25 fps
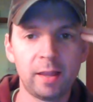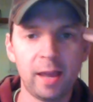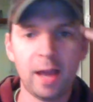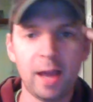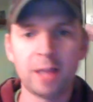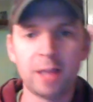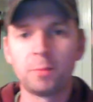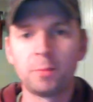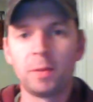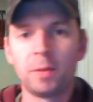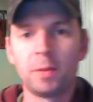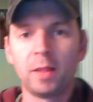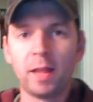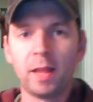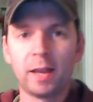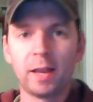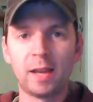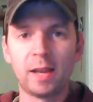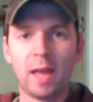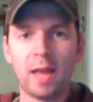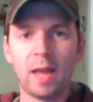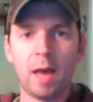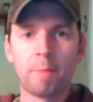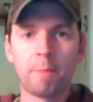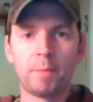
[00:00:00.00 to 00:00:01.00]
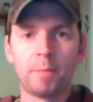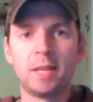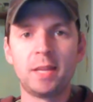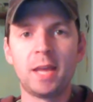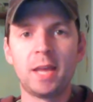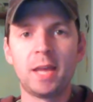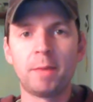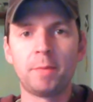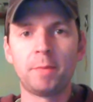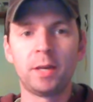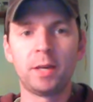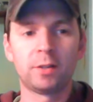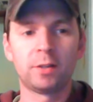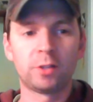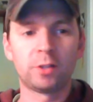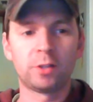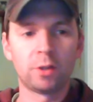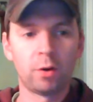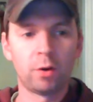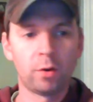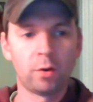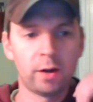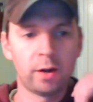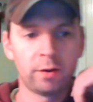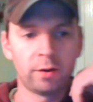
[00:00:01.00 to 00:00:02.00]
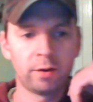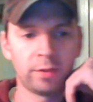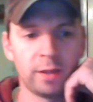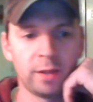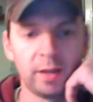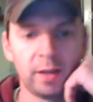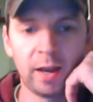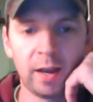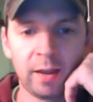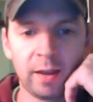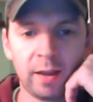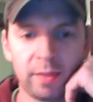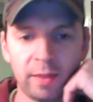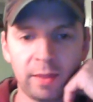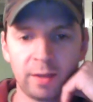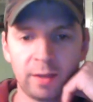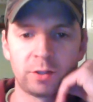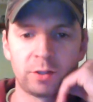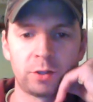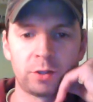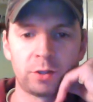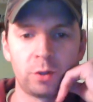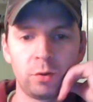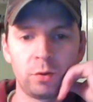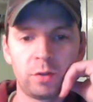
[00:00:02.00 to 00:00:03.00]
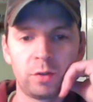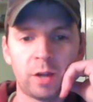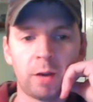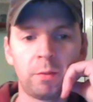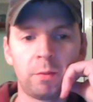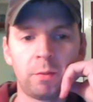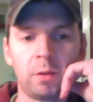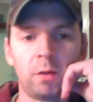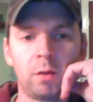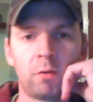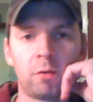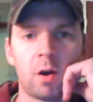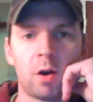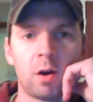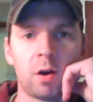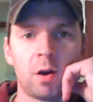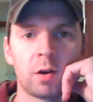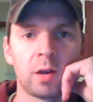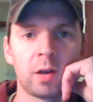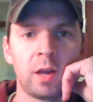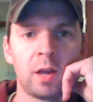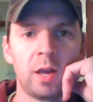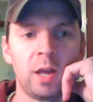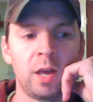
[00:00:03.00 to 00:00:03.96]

It hasn't been like an epidemic, so I don't think anything's too terribly wrong.